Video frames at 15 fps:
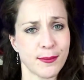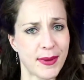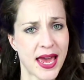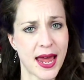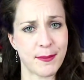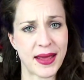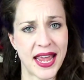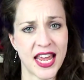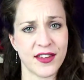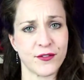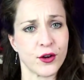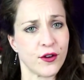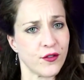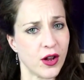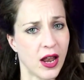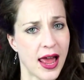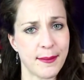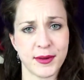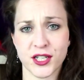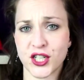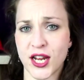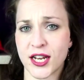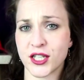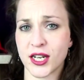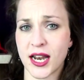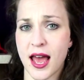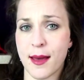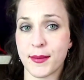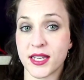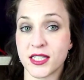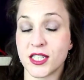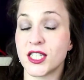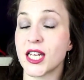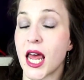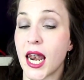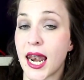bad behavior of climate change alarmists,